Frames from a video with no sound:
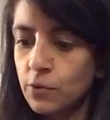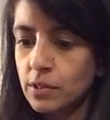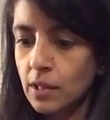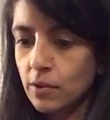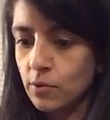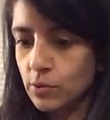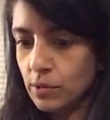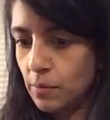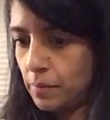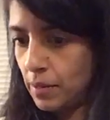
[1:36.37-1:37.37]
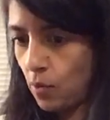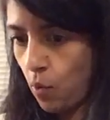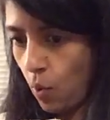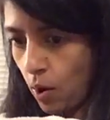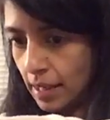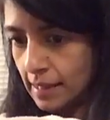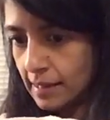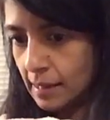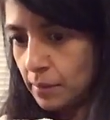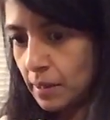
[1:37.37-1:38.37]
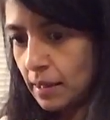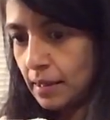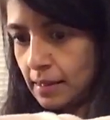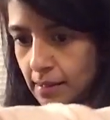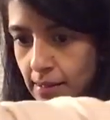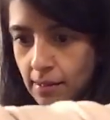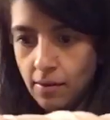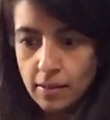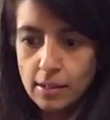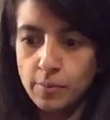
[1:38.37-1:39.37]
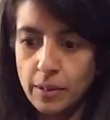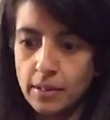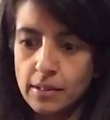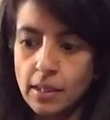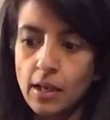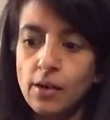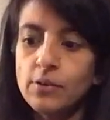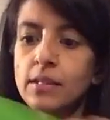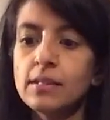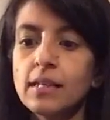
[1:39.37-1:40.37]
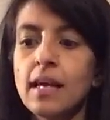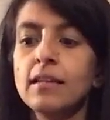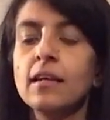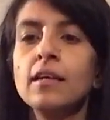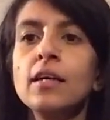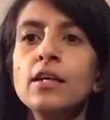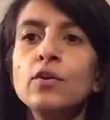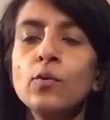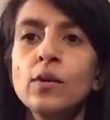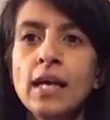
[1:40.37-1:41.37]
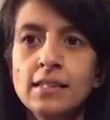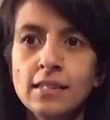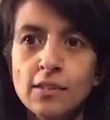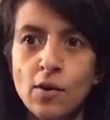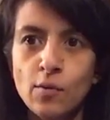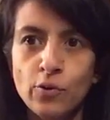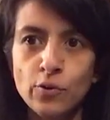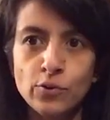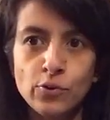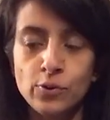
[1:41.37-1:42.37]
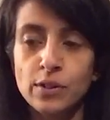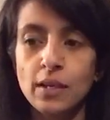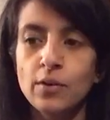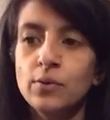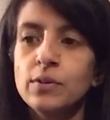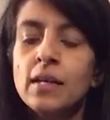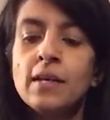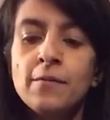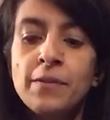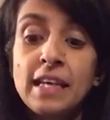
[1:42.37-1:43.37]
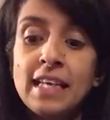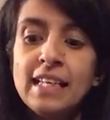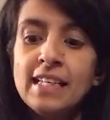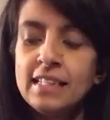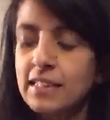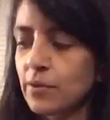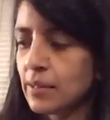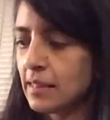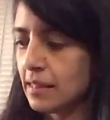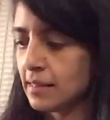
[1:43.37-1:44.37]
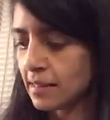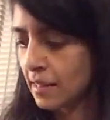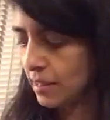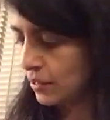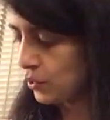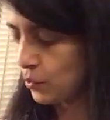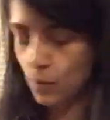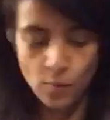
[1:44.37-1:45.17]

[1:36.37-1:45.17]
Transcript: your circles can be quite similar in size, because the closer together your letters are on your two circles, the easier it is to